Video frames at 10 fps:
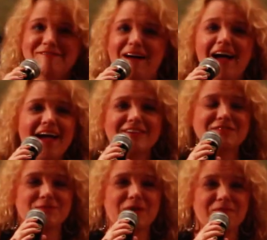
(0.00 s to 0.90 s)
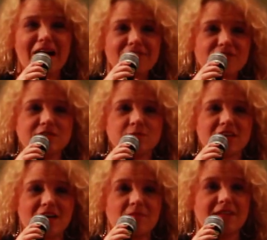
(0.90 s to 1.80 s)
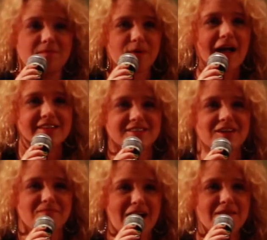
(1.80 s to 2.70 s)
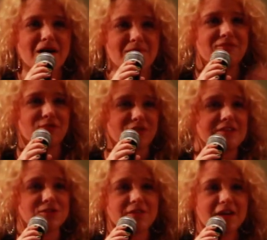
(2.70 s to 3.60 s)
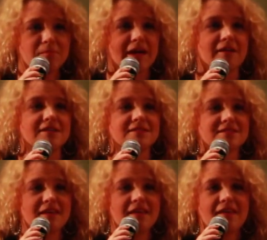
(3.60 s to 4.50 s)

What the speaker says: My house was where my friends would come and they'd practice on my mom before they told their parents.